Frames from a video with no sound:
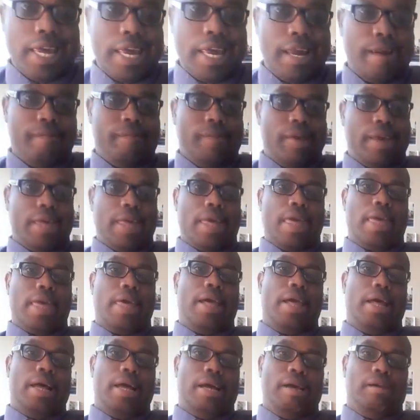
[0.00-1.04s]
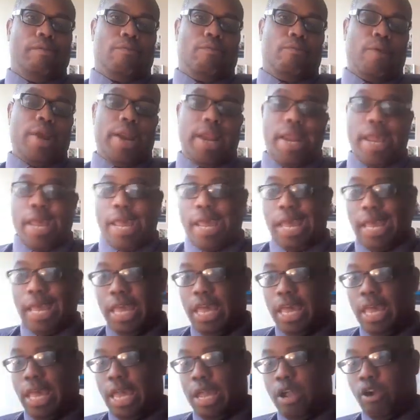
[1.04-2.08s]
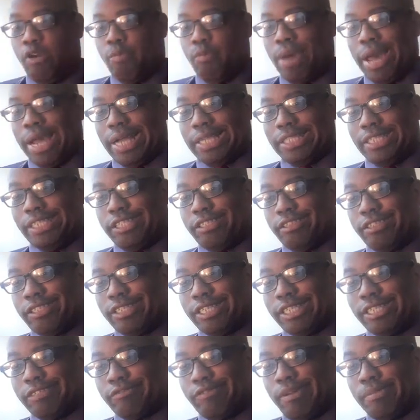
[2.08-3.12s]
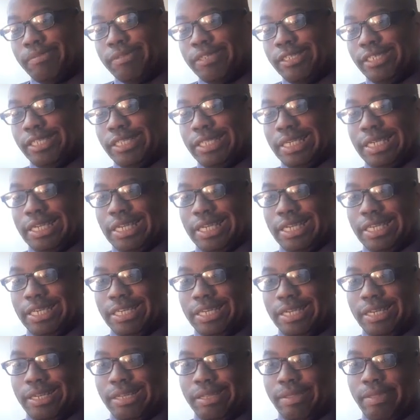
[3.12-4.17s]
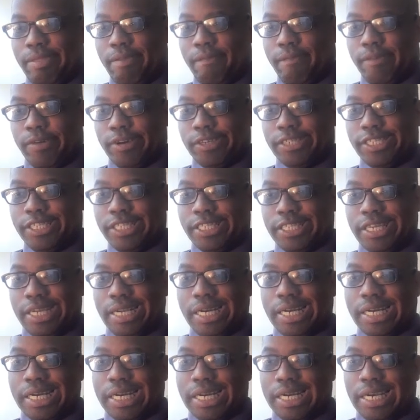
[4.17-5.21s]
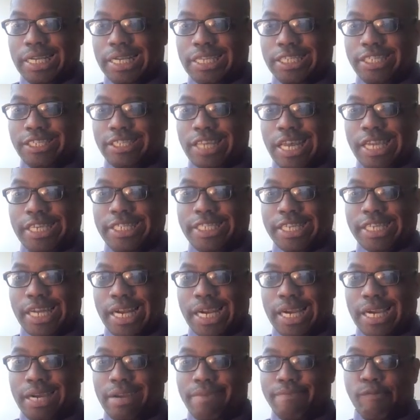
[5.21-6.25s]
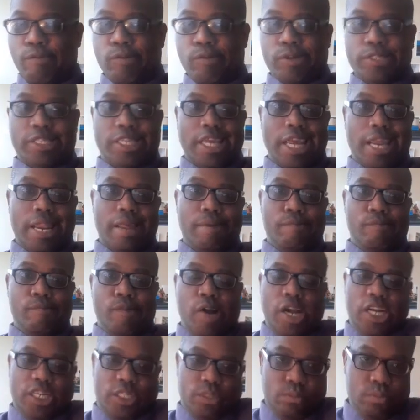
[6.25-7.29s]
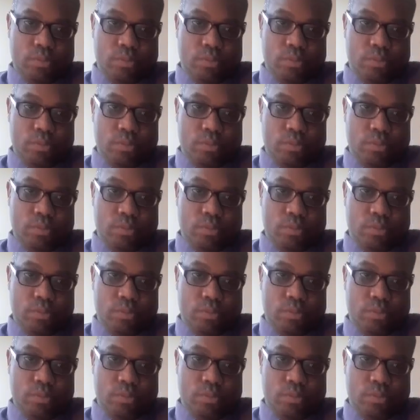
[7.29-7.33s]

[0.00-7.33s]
your in your uh, reading and you can go back and search the scriptures, the, the, the verses in uh, Saint John fourteen and one,